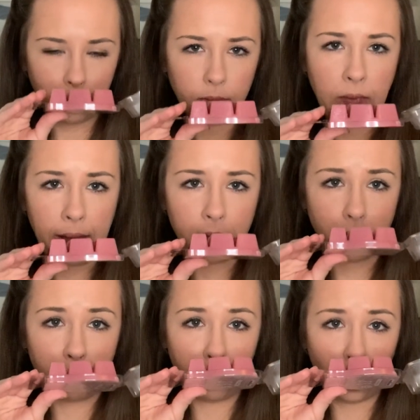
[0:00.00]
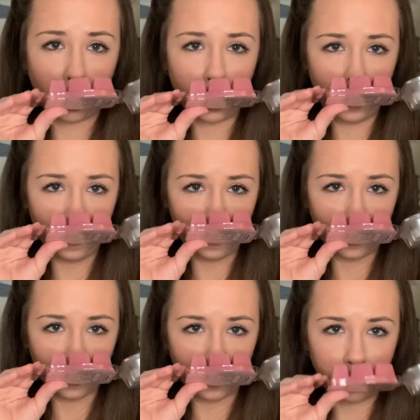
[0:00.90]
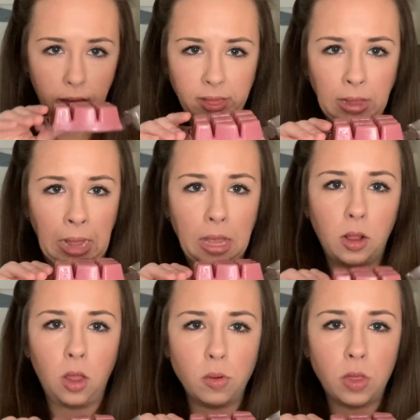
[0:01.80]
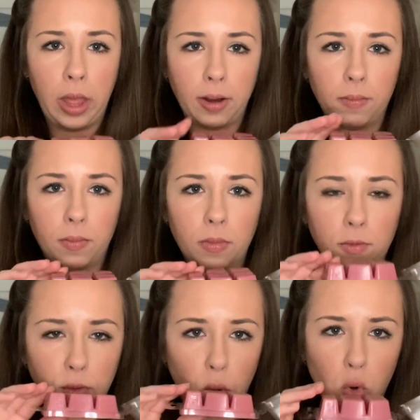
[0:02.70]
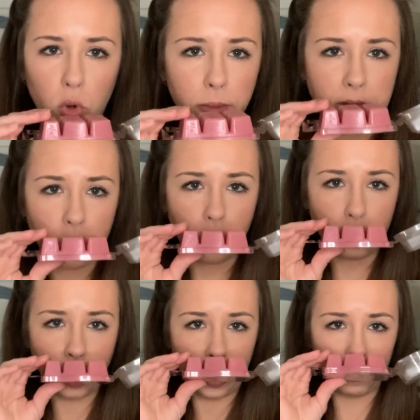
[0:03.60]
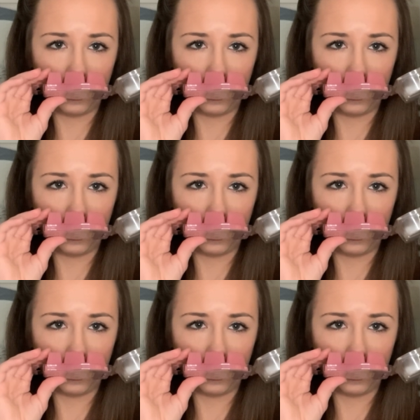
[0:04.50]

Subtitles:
Yeah, I get the floral and then like clothesline. Floral meets clothesline.